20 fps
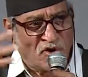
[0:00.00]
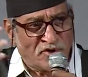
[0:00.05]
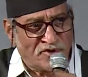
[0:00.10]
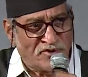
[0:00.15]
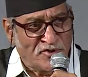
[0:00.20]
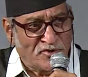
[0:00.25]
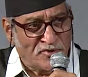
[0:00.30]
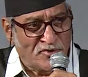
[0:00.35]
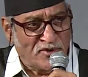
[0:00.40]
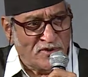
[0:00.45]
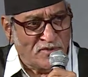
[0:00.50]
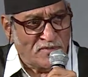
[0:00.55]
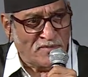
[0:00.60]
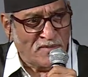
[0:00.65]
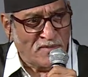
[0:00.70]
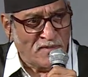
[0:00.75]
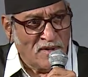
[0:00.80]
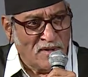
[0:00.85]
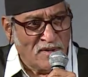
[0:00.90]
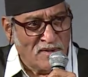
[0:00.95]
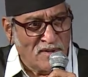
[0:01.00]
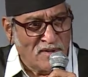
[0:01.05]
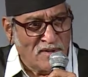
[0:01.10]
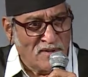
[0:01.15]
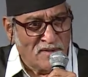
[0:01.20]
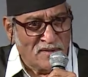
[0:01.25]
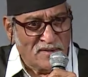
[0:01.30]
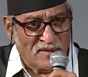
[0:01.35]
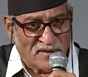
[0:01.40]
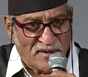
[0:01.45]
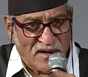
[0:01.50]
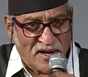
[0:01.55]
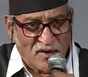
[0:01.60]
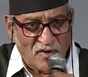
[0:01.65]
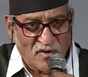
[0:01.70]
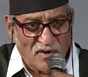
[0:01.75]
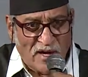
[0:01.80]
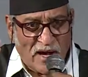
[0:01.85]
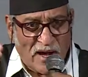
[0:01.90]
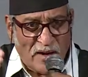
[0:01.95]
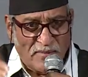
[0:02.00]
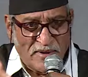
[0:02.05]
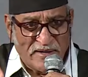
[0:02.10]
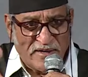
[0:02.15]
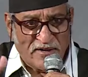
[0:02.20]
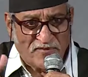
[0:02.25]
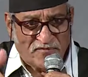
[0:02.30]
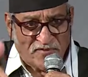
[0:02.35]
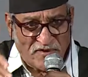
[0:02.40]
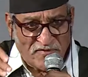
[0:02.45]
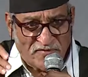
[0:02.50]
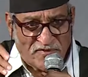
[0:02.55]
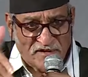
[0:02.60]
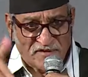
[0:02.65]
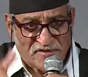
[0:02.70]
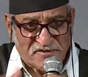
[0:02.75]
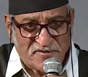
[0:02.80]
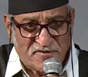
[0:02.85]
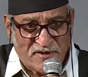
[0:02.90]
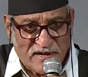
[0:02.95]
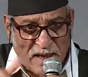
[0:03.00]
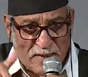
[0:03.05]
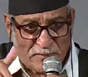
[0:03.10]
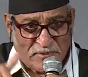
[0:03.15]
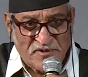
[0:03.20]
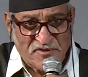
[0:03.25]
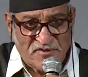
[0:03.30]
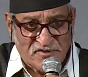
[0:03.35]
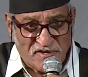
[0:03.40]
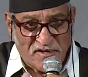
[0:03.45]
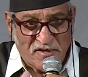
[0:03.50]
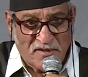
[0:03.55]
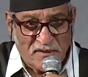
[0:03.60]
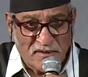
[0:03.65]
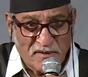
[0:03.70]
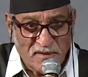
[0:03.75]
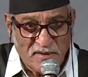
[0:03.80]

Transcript: auditorium. Regular Habitat Film Festival happens here,